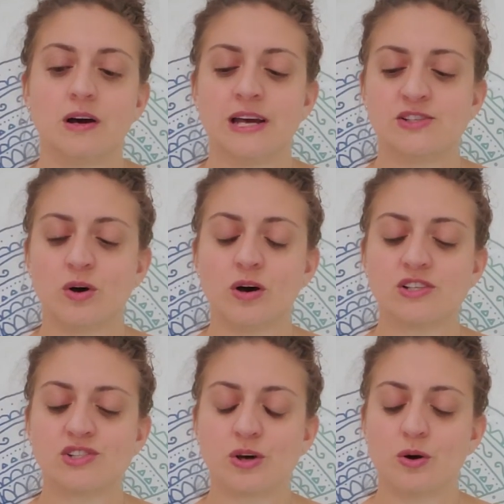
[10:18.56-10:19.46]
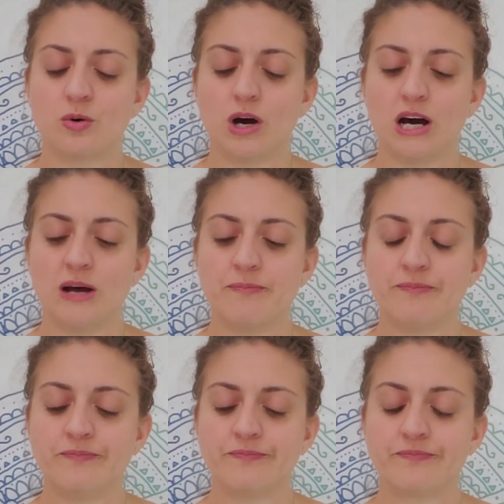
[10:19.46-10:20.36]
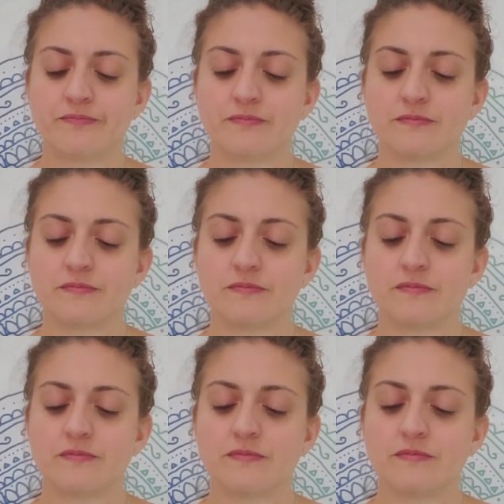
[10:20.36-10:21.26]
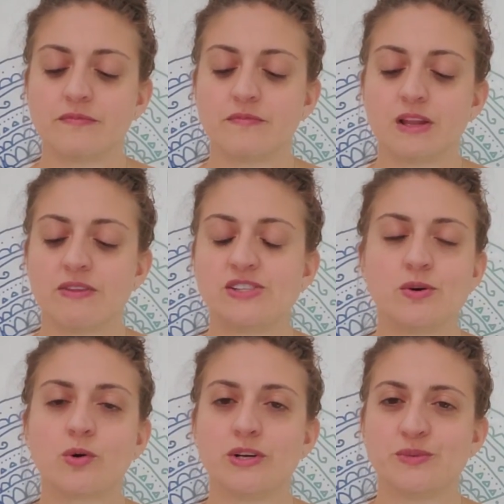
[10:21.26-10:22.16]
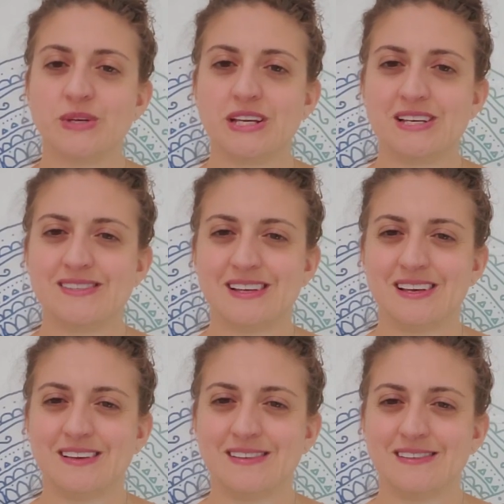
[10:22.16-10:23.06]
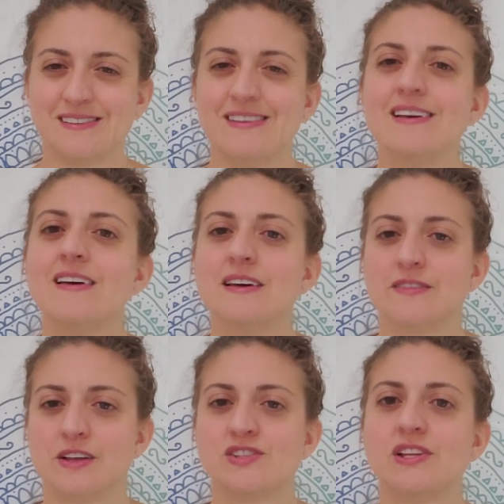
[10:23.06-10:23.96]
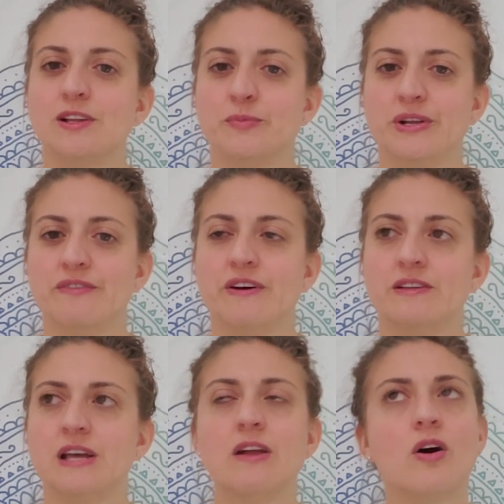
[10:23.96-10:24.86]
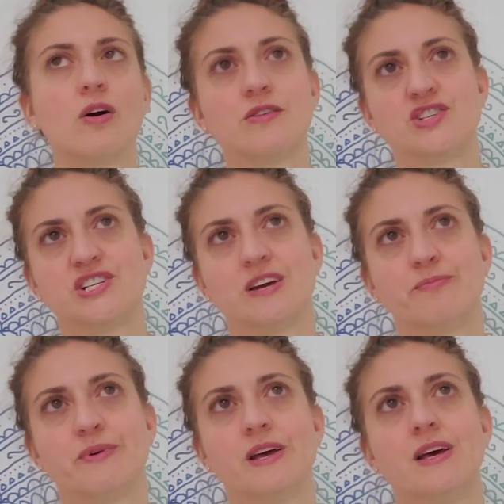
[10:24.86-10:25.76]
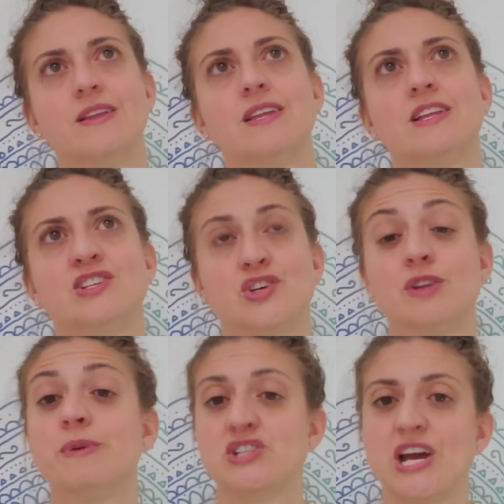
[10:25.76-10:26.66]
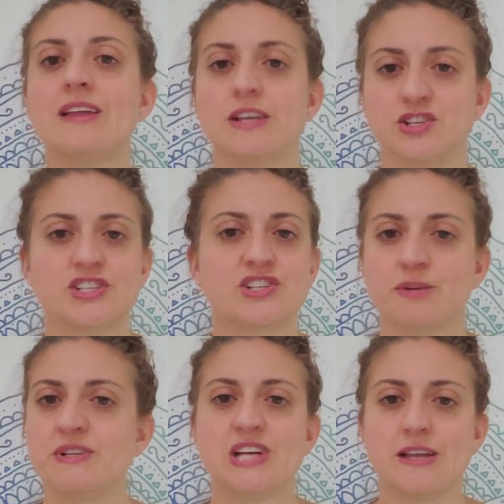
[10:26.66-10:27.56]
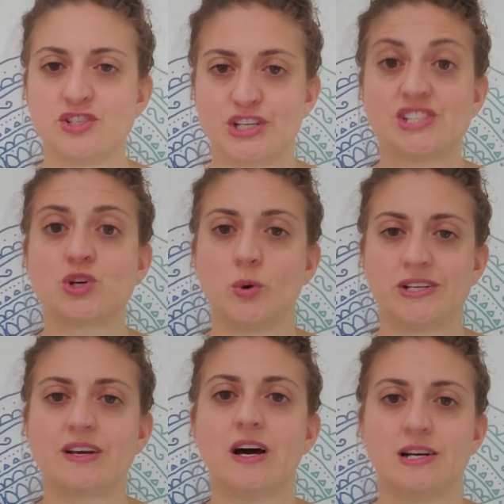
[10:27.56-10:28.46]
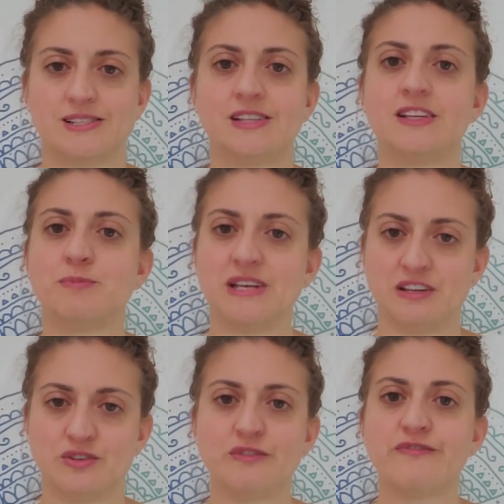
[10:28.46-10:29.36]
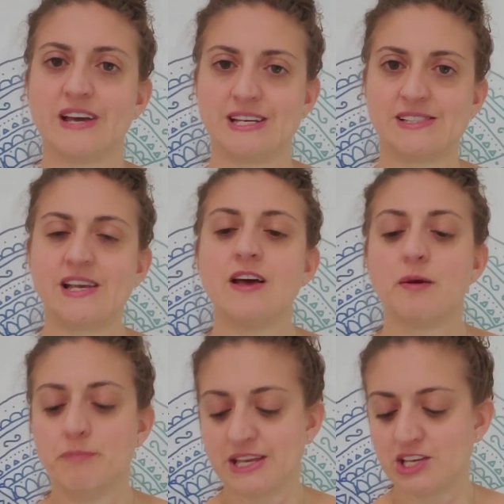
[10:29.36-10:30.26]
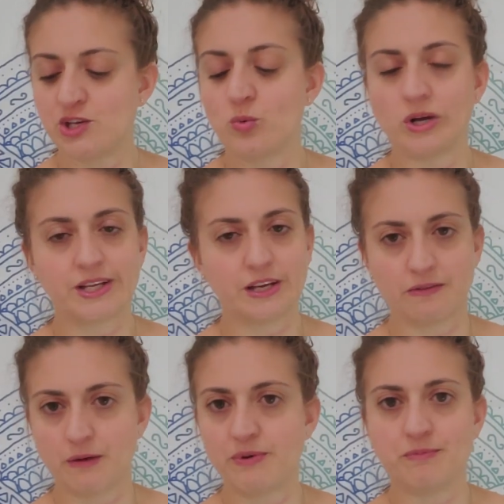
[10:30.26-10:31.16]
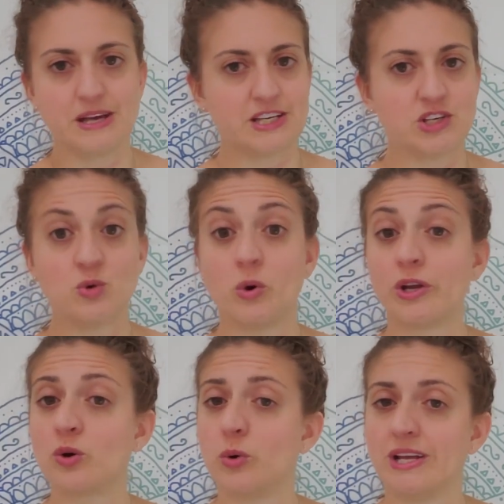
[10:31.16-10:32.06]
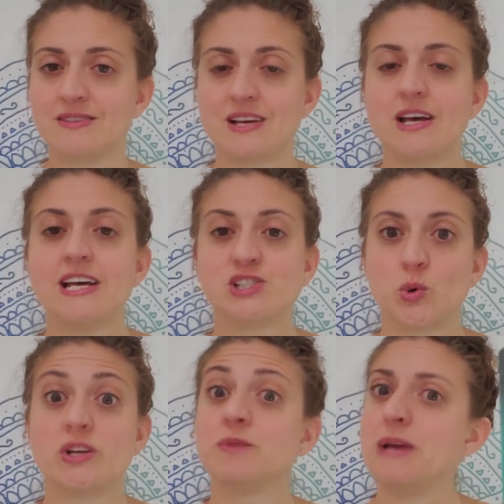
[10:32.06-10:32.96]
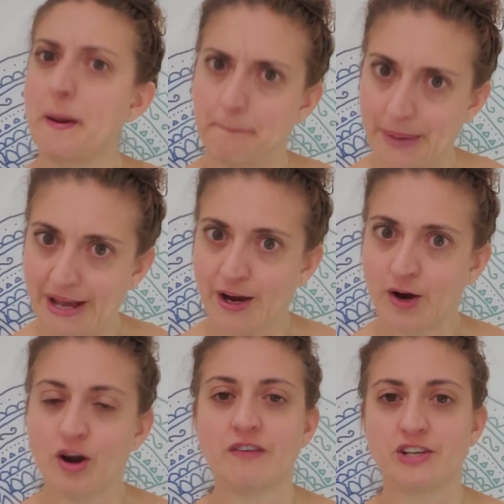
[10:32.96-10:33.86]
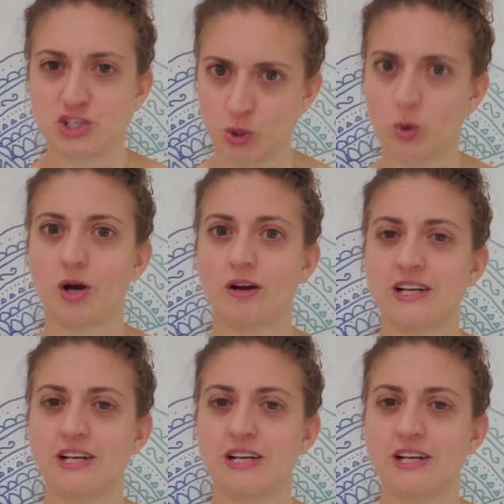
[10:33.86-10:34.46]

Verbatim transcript: It's also, um, things aren't going to be easy. There's a little bit of a, not hardship, it's going to be challenge. It's going to be challenging. It's going to constantly be in your face, making you want to give up and making you want to quit. It's going to be a bear of a chore.